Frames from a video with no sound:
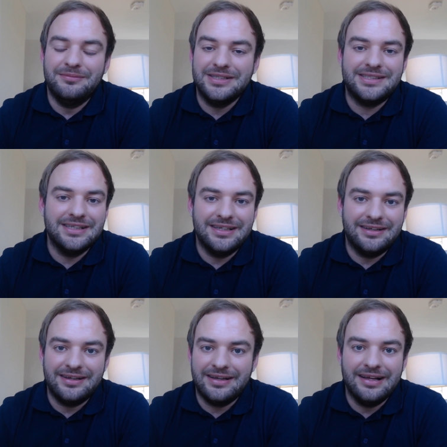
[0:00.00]
we're still
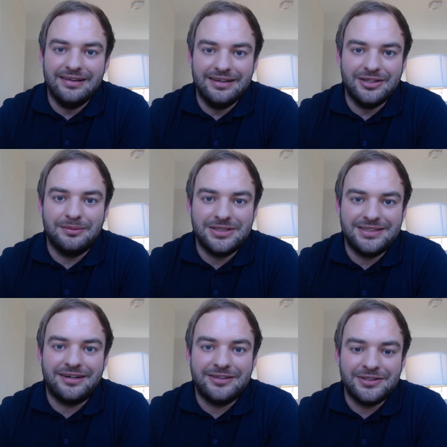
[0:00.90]
in the early adopter
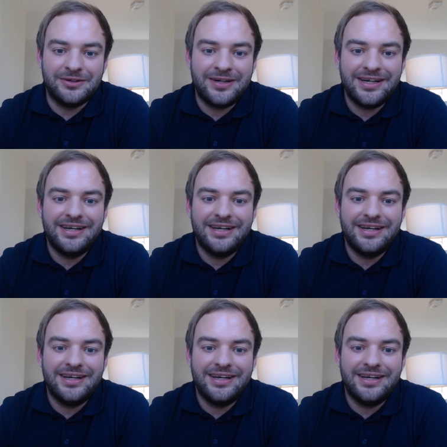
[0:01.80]
territory.